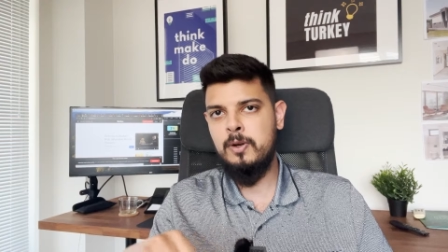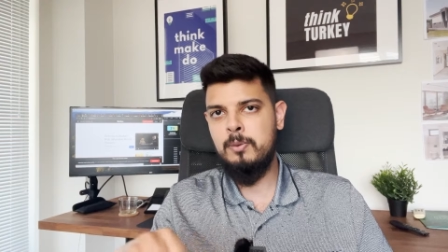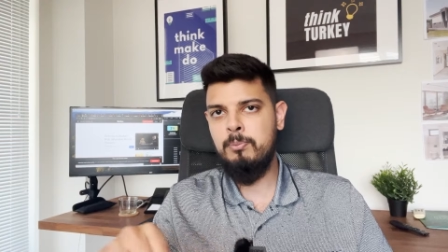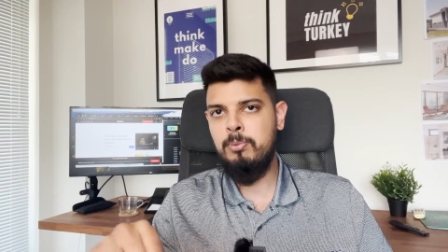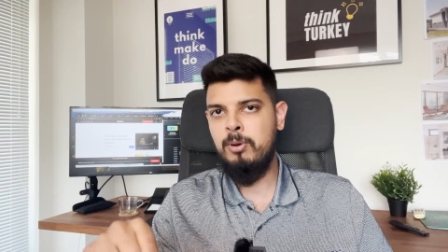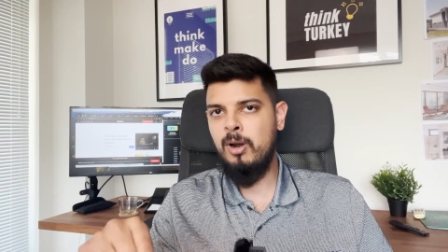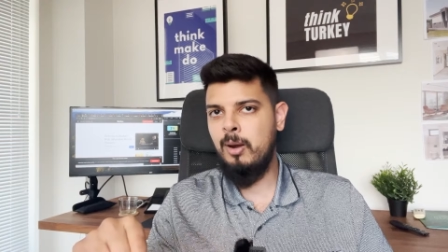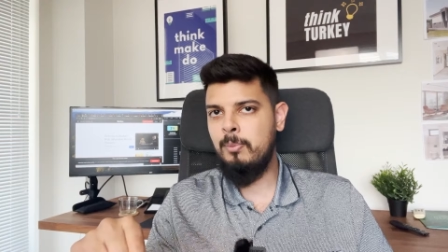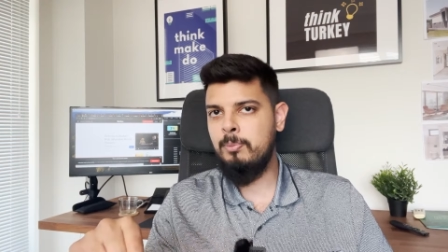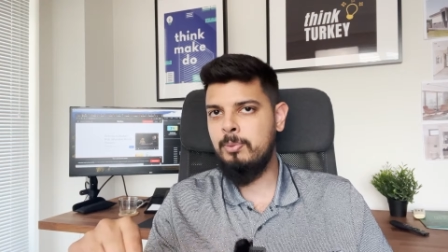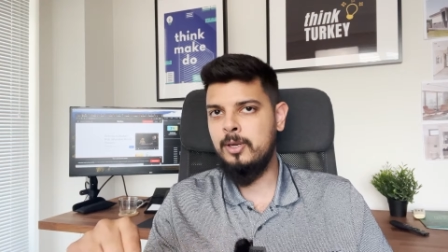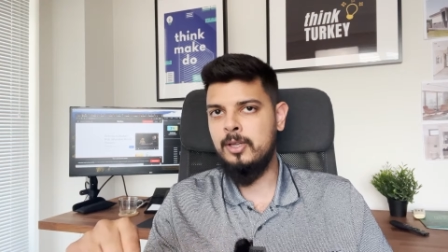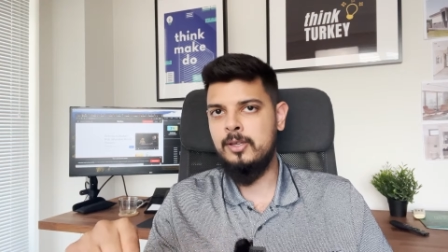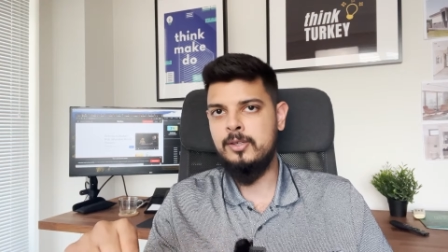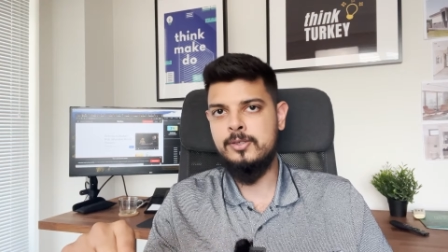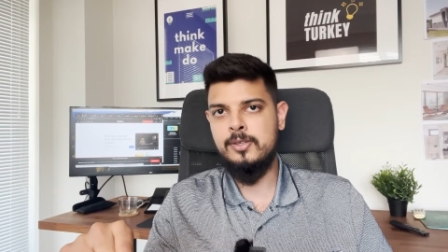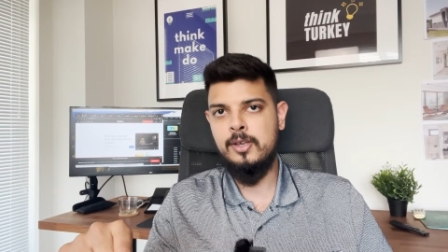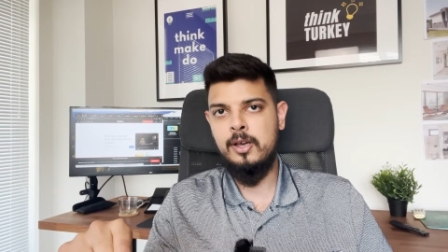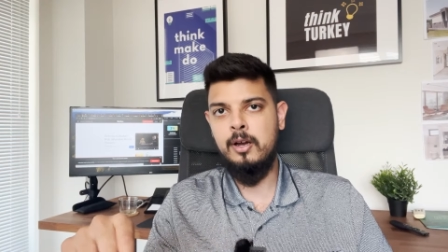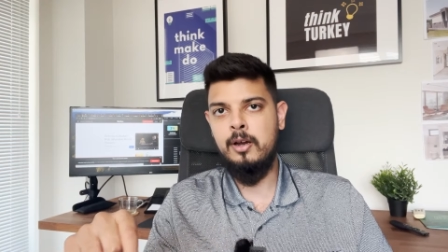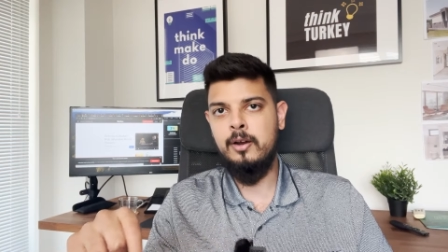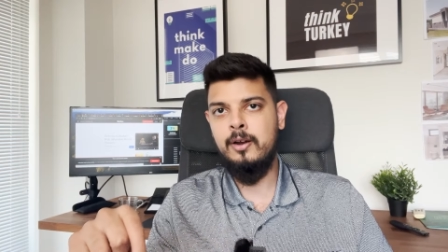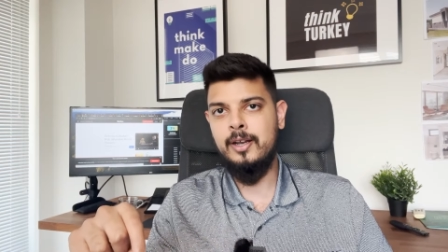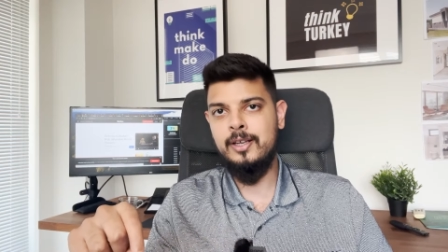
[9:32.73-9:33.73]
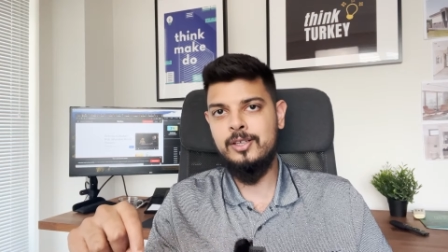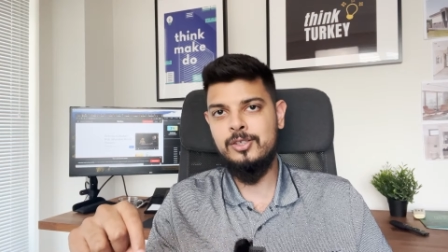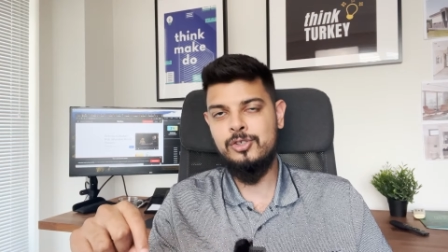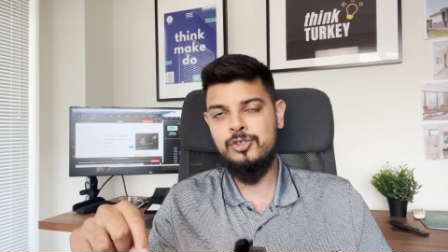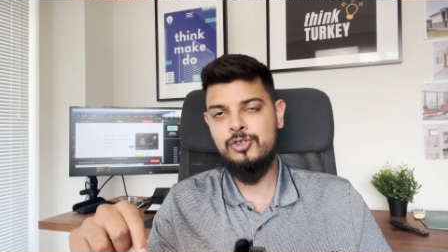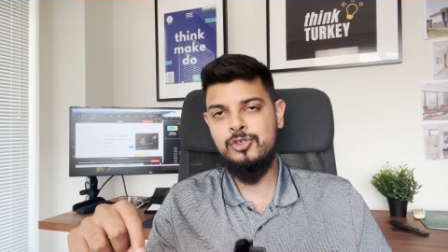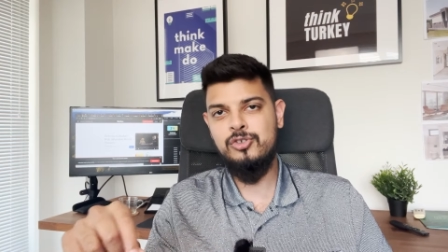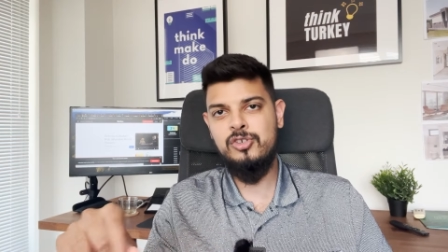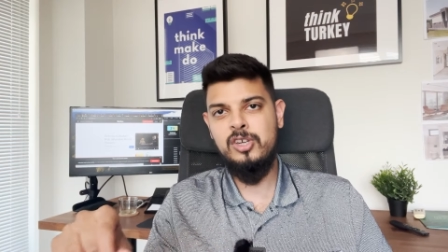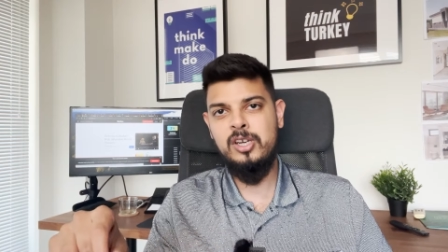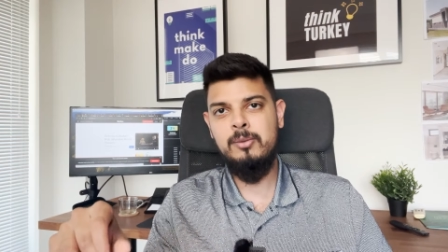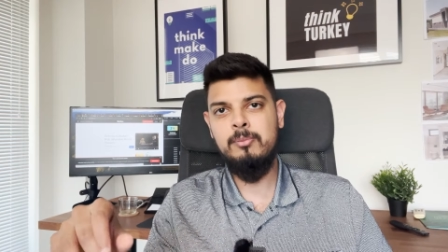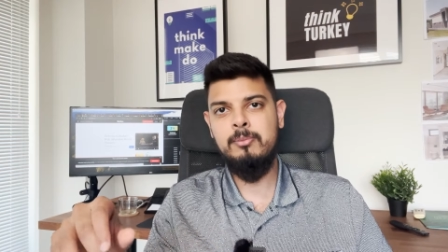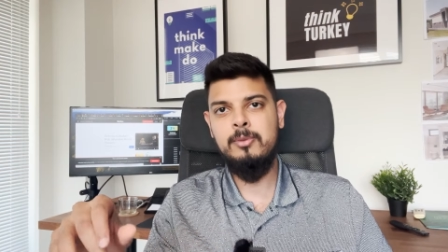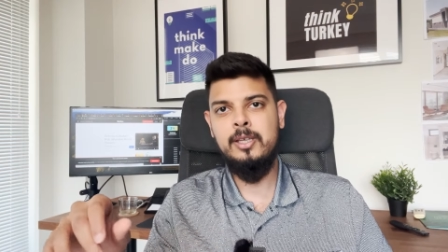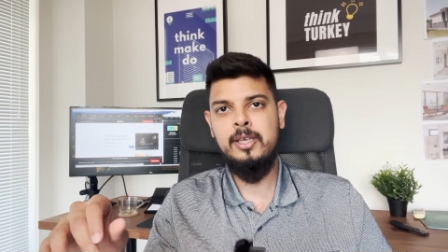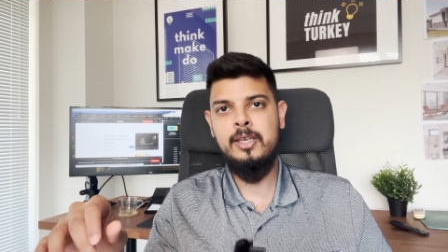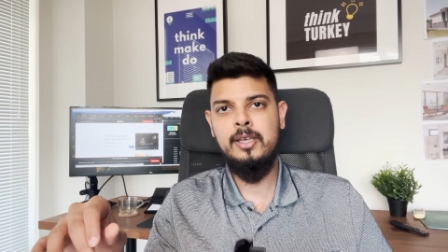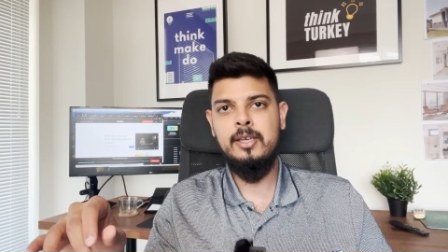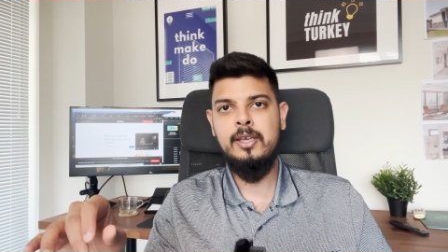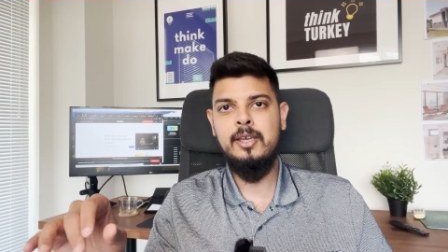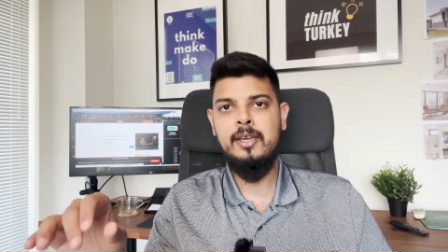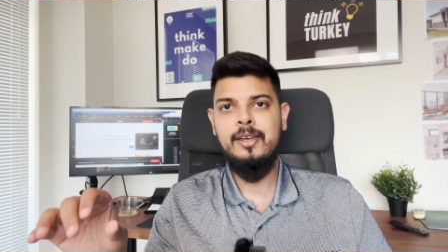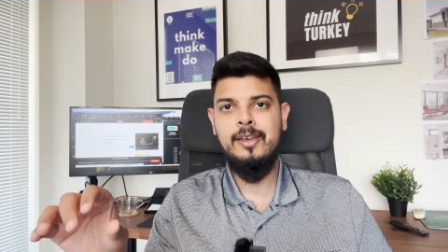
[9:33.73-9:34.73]
properties are
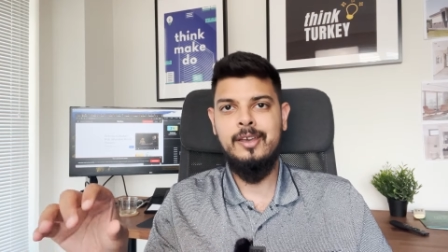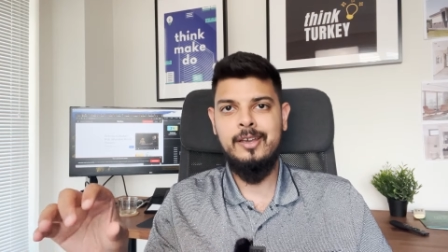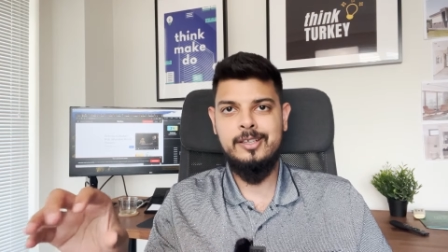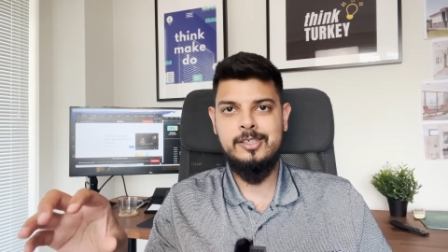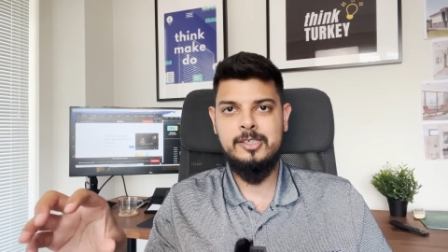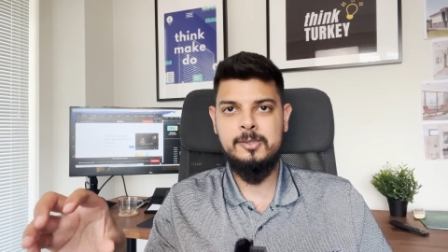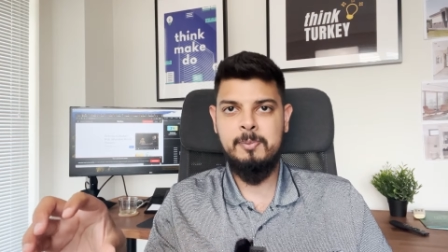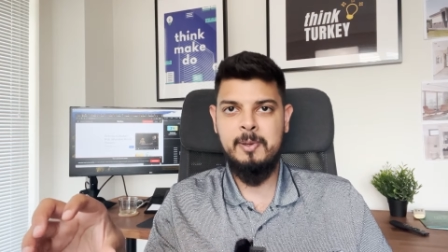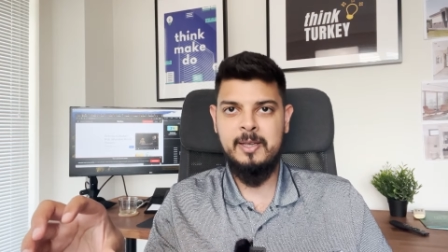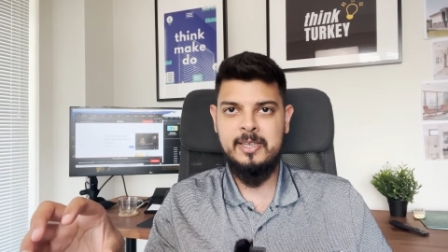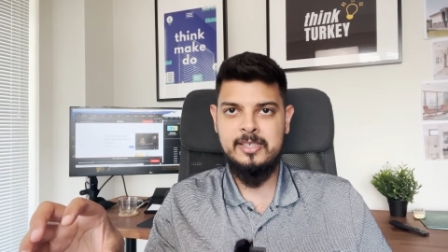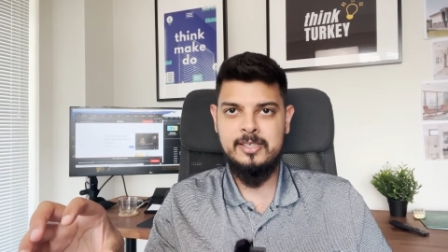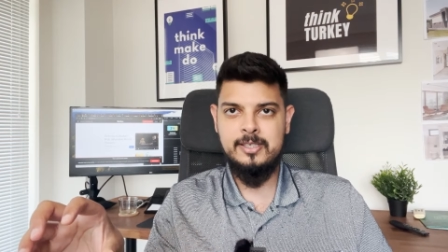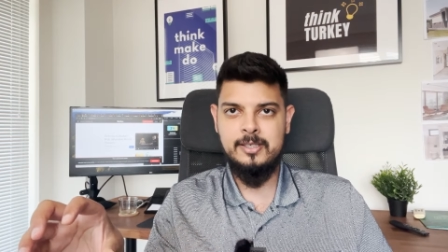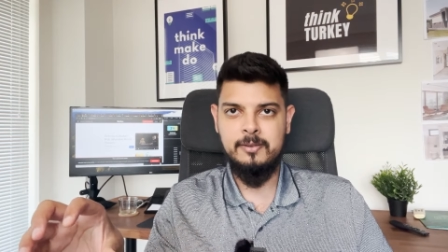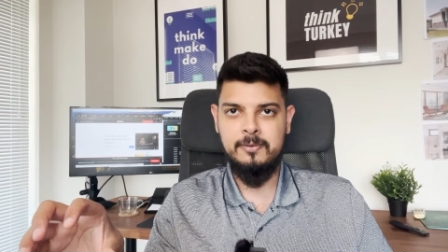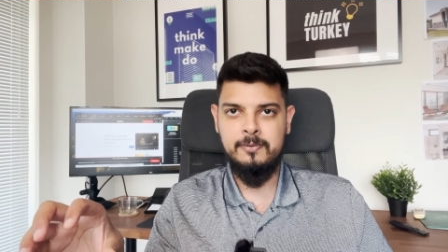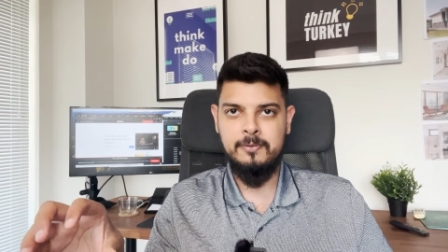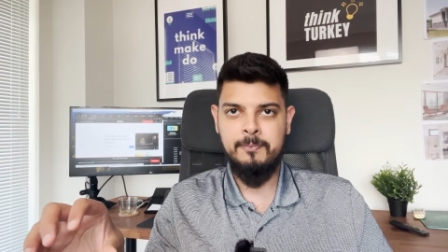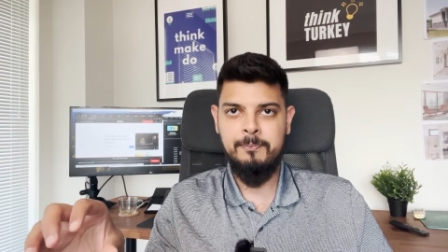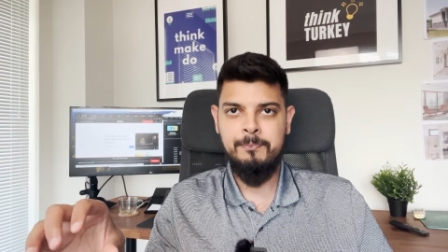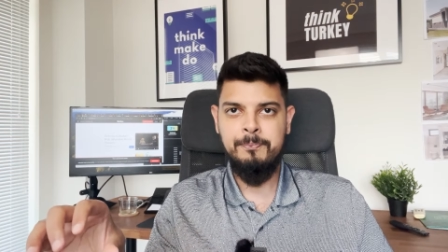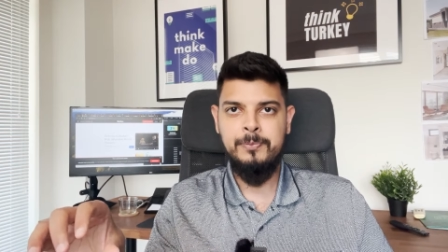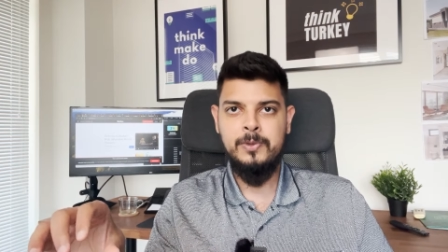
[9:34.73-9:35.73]
extremely expensive.